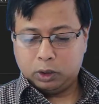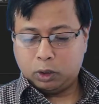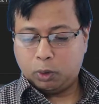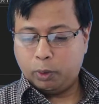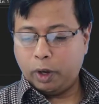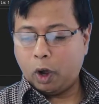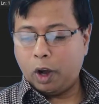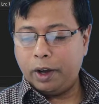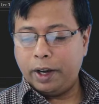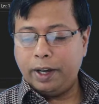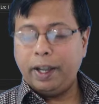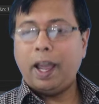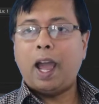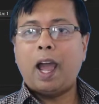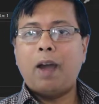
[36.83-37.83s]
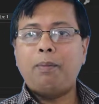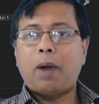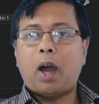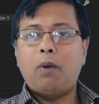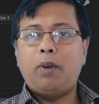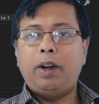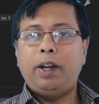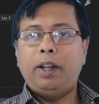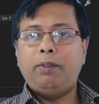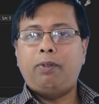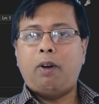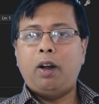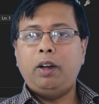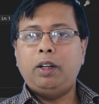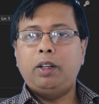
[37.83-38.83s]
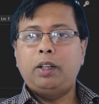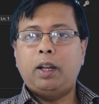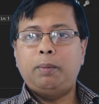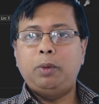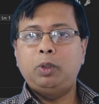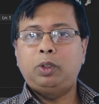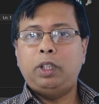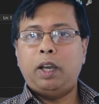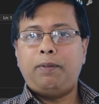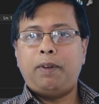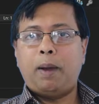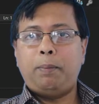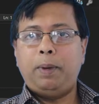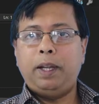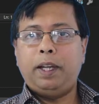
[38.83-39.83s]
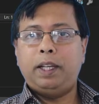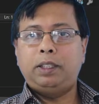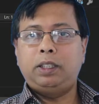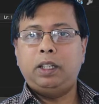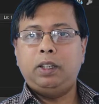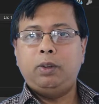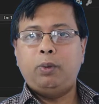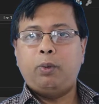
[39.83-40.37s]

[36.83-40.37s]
So we already have our default WCF application